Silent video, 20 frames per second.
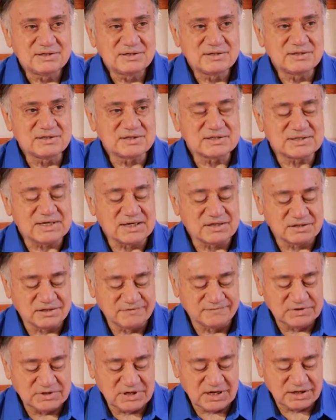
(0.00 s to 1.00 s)
the sense
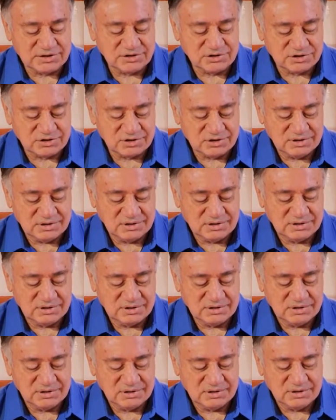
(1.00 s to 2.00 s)
of touch,
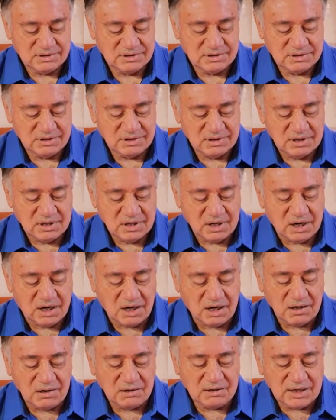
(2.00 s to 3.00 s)

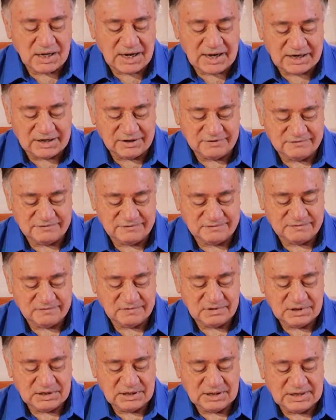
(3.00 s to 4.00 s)
all life,
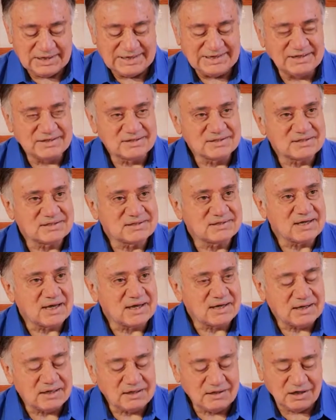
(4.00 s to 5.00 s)

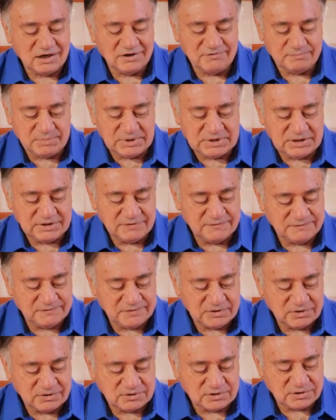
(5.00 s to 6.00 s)
instead of being
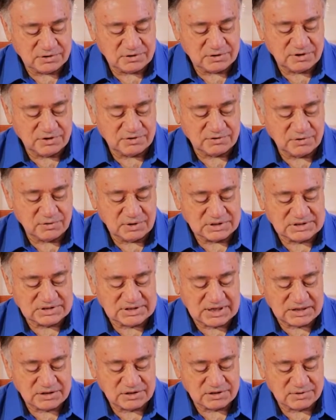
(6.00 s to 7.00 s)
filtered through a
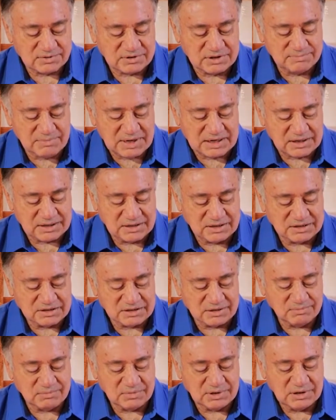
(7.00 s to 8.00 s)
sensory
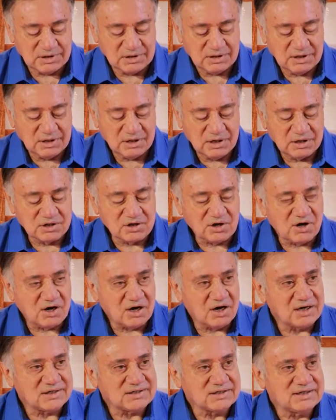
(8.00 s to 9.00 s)
mechanism
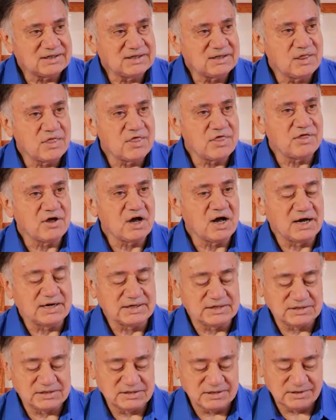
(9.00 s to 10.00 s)
caught in
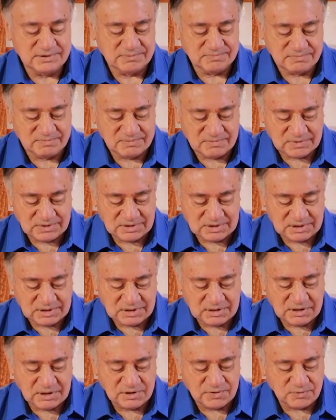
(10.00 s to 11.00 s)
thought,
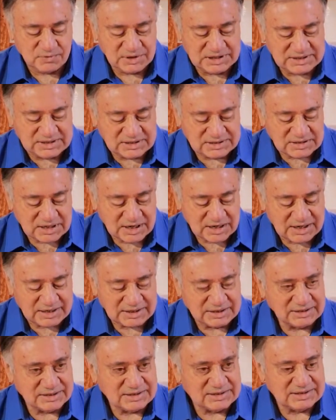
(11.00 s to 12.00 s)

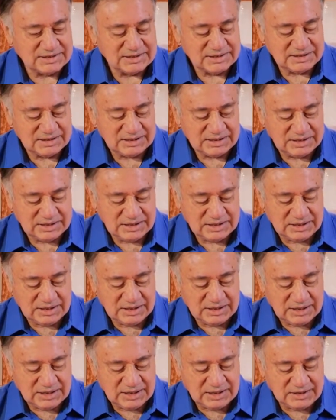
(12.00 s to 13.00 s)
redesigned,
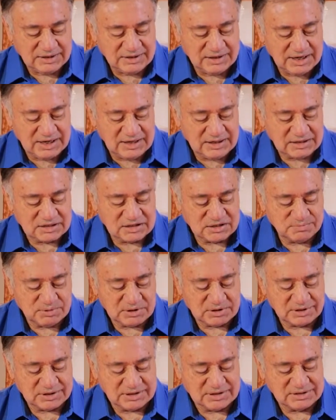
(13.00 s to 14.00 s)
then
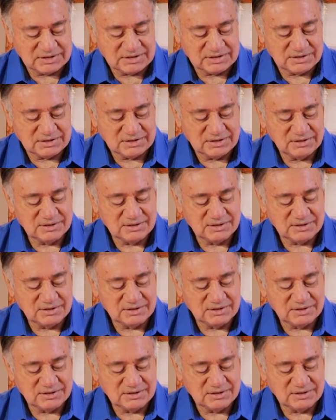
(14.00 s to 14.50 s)
experienced,